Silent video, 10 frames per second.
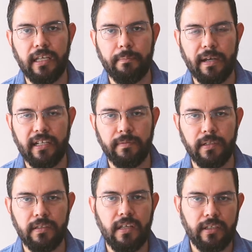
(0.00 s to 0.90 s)

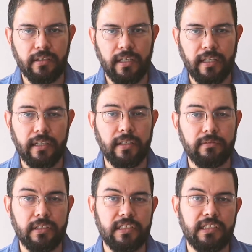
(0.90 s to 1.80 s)
available in
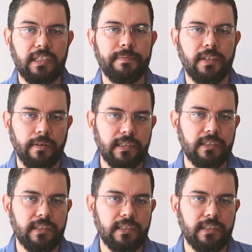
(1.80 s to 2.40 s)
the resistive touch